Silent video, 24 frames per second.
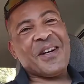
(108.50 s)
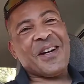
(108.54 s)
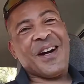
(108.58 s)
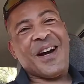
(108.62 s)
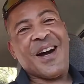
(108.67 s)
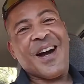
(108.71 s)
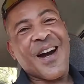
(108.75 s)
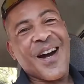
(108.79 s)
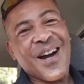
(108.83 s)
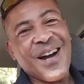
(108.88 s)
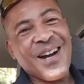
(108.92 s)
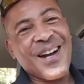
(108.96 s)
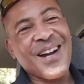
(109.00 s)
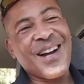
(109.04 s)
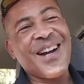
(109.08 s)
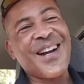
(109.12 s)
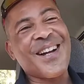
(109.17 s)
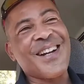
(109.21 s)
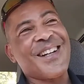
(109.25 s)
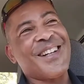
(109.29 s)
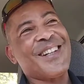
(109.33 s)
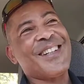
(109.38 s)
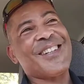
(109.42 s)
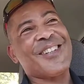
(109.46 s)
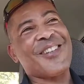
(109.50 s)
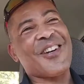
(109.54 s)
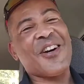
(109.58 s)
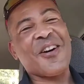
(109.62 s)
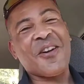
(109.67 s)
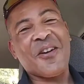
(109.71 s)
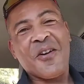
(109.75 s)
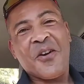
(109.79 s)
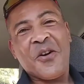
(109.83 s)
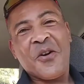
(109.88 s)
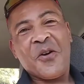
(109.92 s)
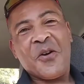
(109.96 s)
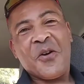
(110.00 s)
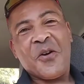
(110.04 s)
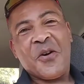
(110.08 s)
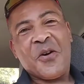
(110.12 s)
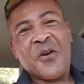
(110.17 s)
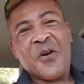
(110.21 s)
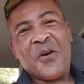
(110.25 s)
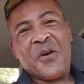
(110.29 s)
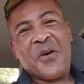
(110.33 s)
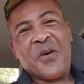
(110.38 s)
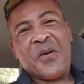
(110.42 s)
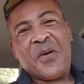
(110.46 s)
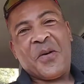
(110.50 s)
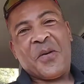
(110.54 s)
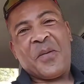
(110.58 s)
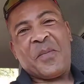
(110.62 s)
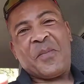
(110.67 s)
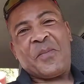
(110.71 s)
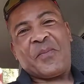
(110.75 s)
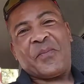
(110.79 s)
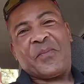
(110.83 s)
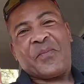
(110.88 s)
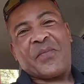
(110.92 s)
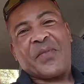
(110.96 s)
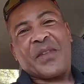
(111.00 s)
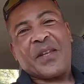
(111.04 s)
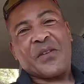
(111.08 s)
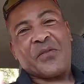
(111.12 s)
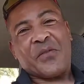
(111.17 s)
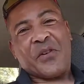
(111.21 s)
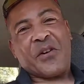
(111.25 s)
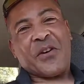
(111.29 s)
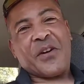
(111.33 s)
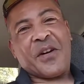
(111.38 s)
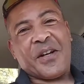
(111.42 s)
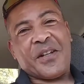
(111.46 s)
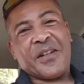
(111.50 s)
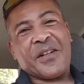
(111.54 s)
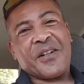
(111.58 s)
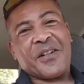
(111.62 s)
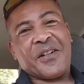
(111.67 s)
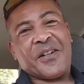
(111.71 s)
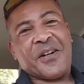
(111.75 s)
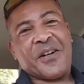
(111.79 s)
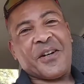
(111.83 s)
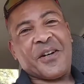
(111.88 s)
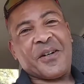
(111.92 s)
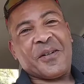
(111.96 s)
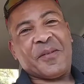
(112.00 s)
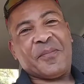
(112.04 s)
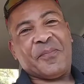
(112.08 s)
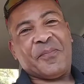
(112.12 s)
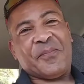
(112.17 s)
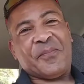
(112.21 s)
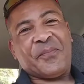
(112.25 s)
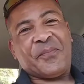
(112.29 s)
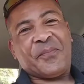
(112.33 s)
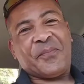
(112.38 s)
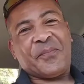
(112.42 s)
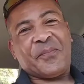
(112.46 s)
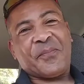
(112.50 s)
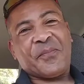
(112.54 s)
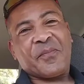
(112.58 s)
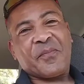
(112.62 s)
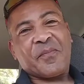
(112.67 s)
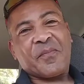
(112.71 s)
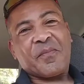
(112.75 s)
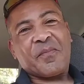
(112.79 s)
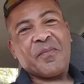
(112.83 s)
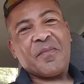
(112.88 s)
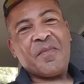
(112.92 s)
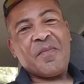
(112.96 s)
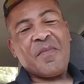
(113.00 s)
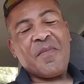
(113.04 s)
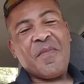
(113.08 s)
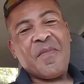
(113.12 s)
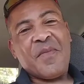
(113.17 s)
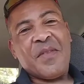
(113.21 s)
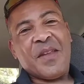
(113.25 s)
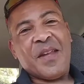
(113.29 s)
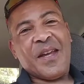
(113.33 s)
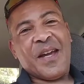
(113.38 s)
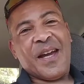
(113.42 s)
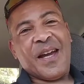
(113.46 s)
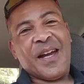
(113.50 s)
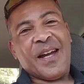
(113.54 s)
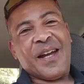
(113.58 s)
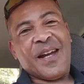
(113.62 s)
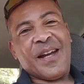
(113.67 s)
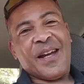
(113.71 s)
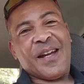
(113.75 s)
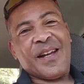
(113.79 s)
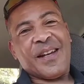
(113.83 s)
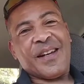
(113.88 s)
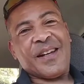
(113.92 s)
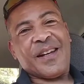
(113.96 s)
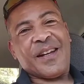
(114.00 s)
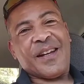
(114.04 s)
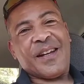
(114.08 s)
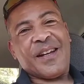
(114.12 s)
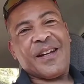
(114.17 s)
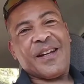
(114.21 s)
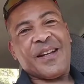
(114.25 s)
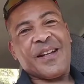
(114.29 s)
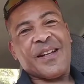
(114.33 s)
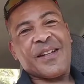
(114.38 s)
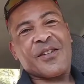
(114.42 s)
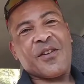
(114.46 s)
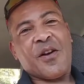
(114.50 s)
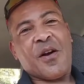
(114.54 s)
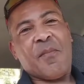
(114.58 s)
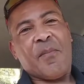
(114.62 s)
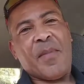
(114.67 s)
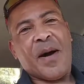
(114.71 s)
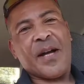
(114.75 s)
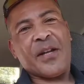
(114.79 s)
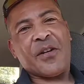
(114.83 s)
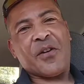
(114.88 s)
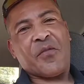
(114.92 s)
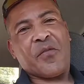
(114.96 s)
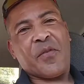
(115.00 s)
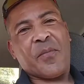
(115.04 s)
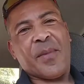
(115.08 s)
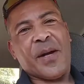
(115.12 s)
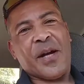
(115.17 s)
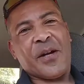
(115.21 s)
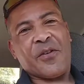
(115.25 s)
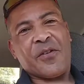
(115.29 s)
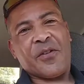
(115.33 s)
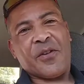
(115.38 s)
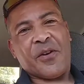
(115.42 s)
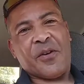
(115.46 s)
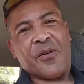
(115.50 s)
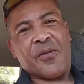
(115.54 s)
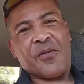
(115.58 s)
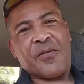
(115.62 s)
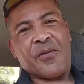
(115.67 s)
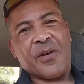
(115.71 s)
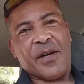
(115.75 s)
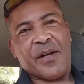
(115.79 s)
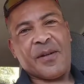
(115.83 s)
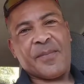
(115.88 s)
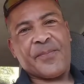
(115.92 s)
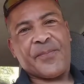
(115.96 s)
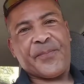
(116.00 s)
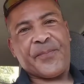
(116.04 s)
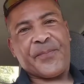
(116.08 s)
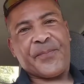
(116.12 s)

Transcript: It is hot. It's very hot in the car. And it's all mind over matter though, right?